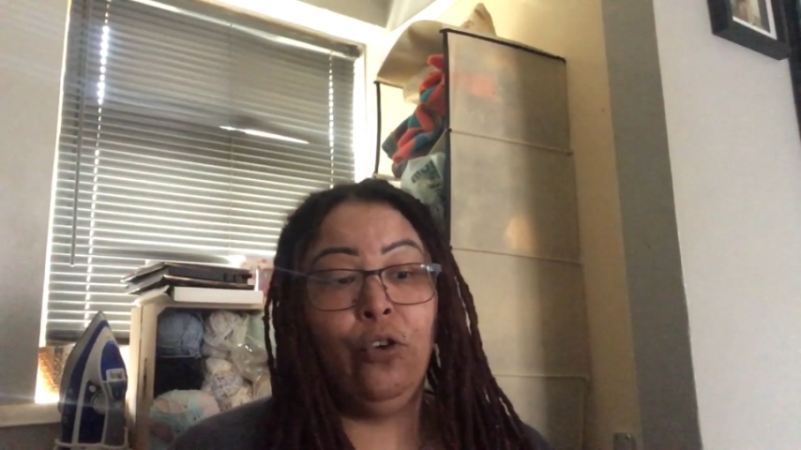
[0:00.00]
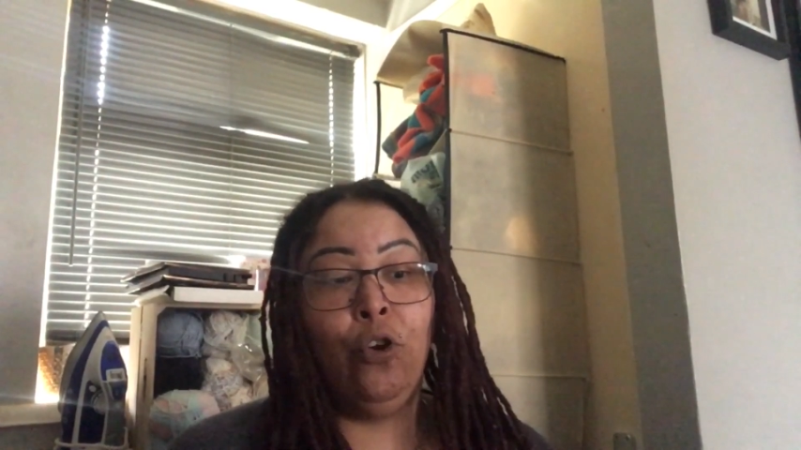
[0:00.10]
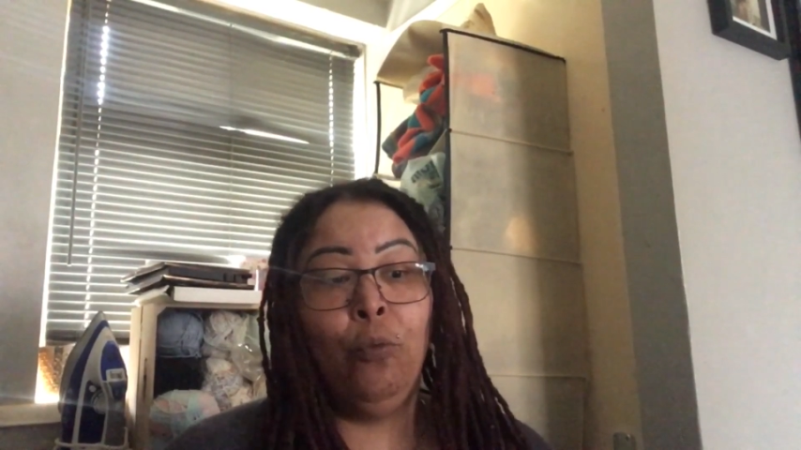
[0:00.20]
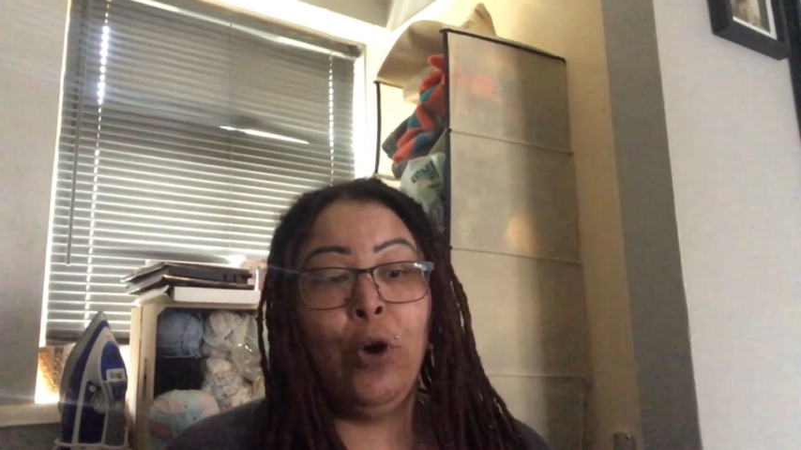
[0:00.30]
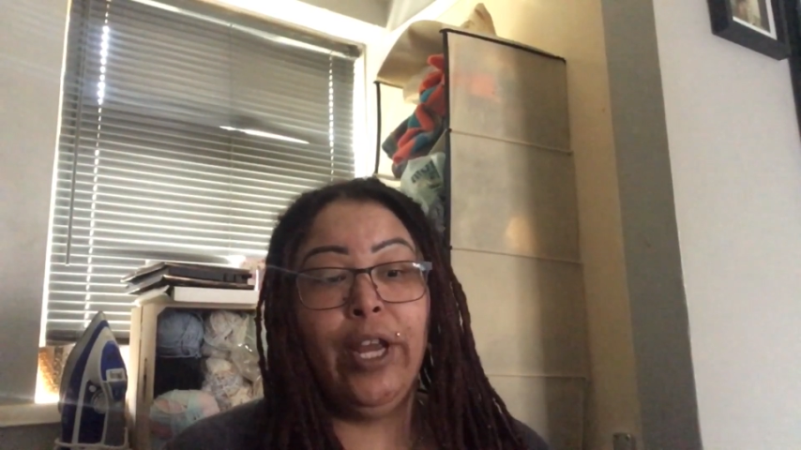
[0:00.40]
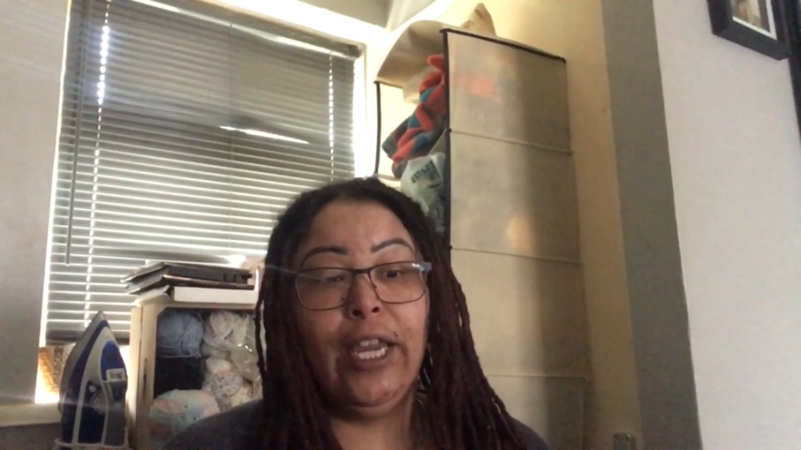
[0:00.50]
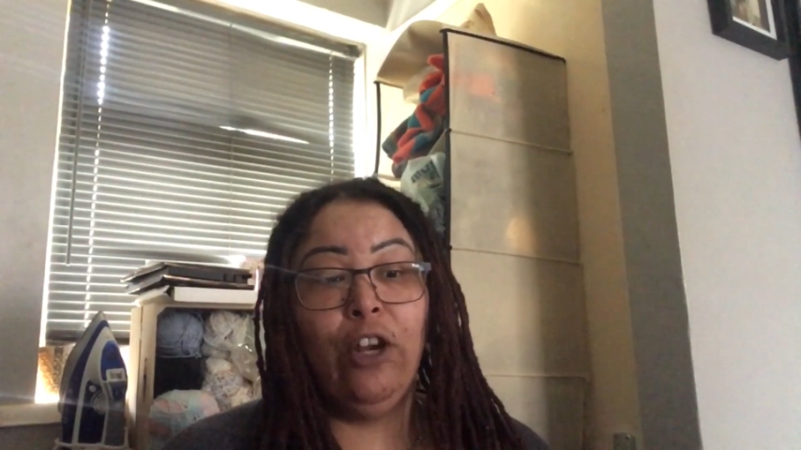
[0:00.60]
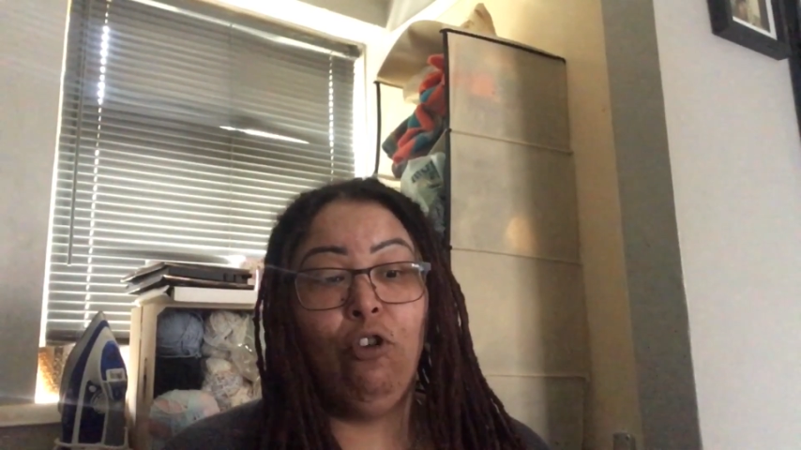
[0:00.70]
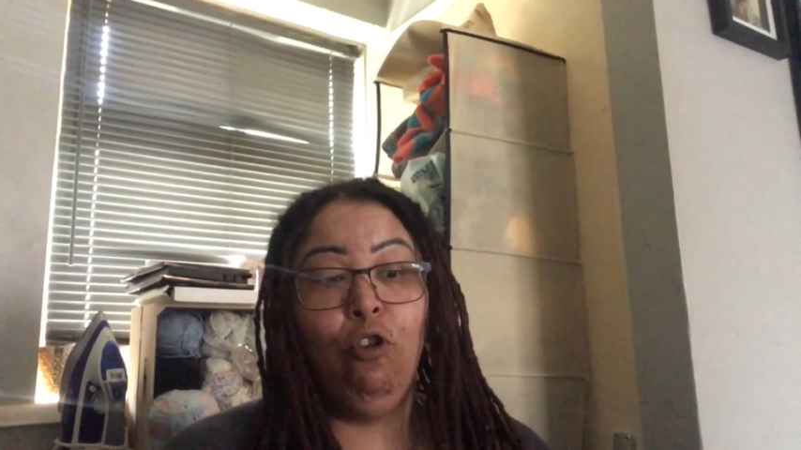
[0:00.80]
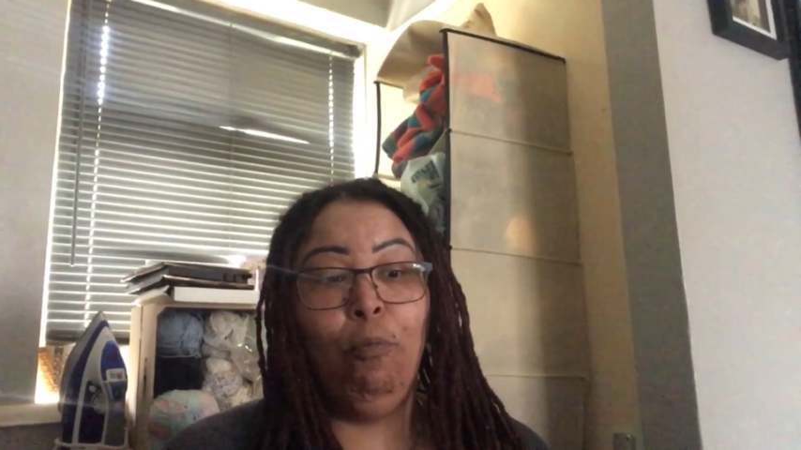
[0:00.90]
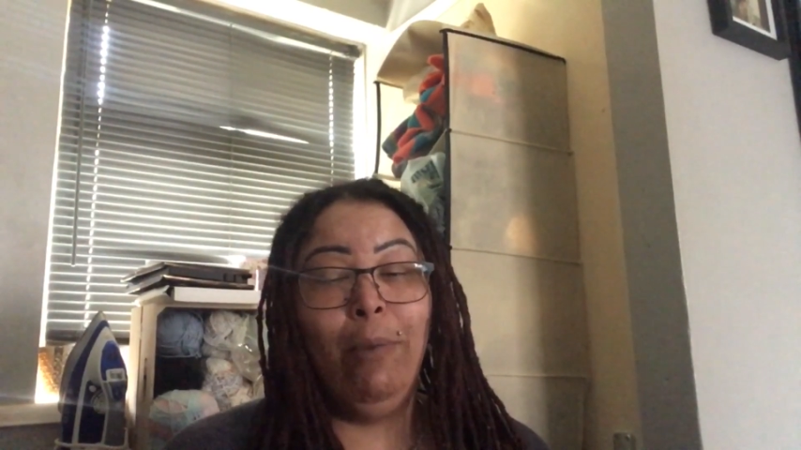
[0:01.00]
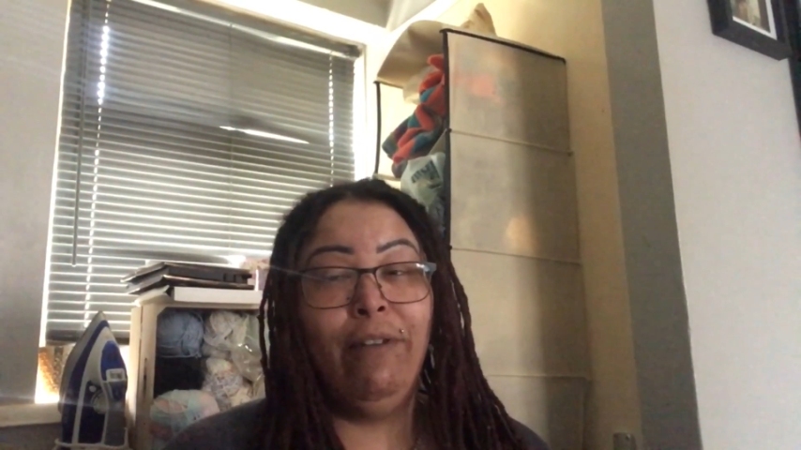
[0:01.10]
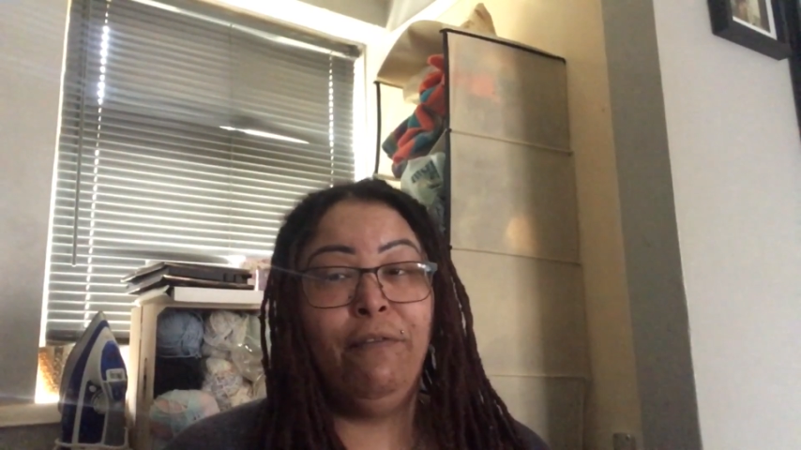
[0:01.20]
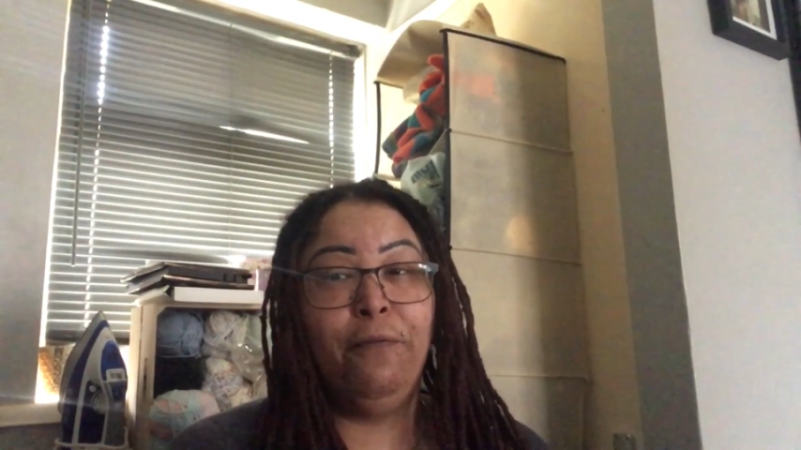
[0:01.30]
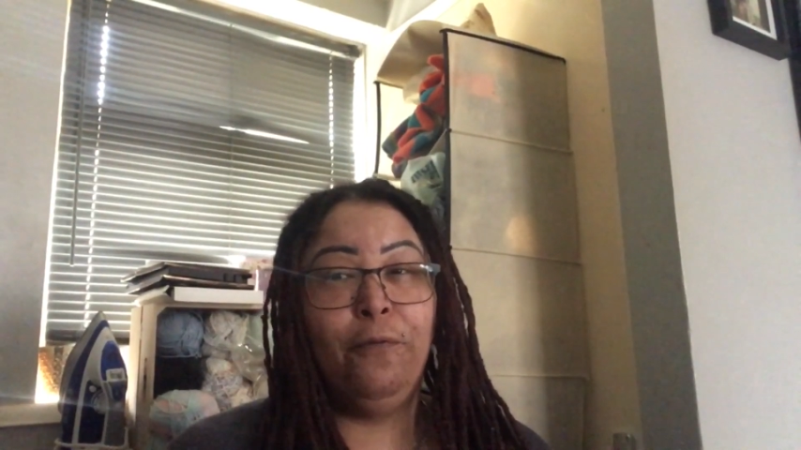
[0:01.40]
working on my
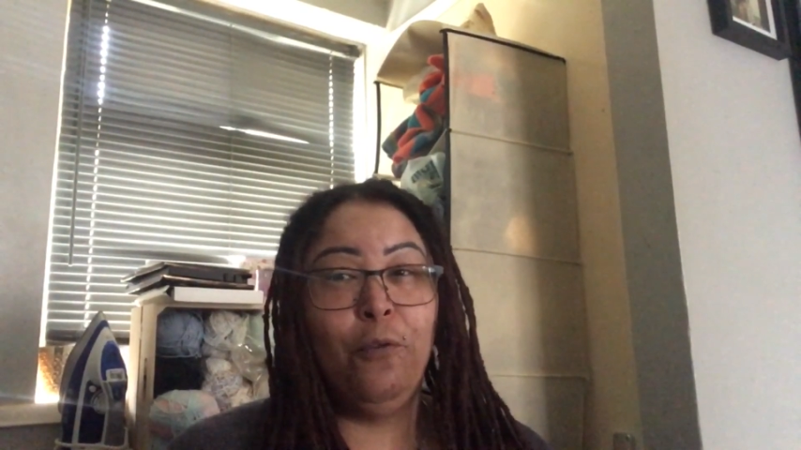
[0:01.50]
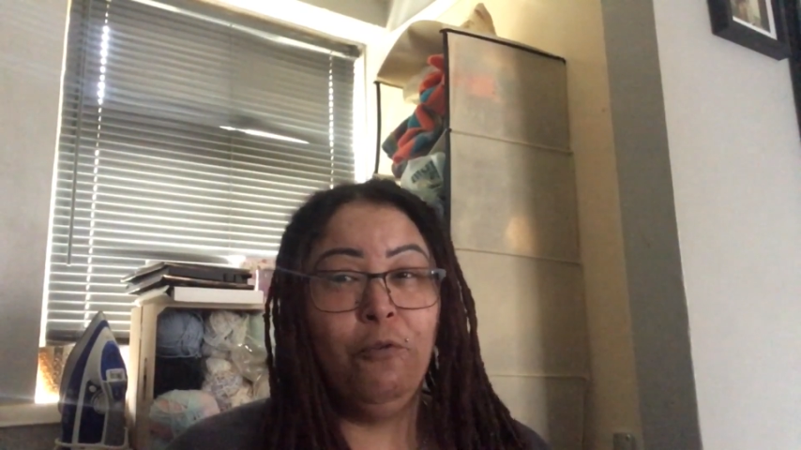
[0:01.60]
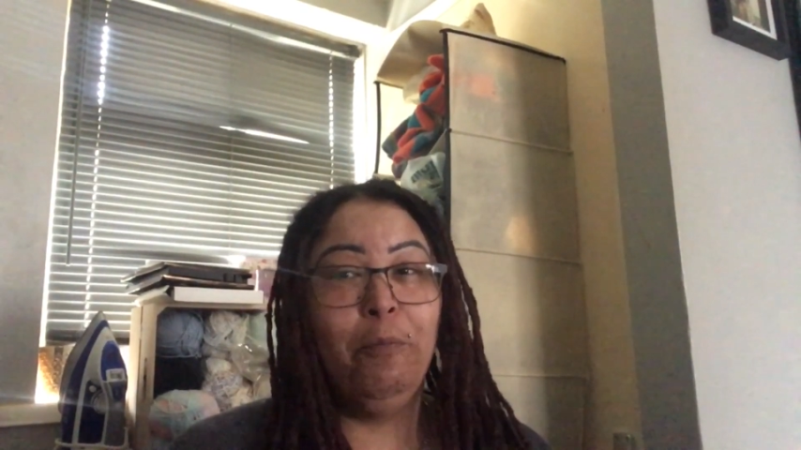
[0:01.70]
4th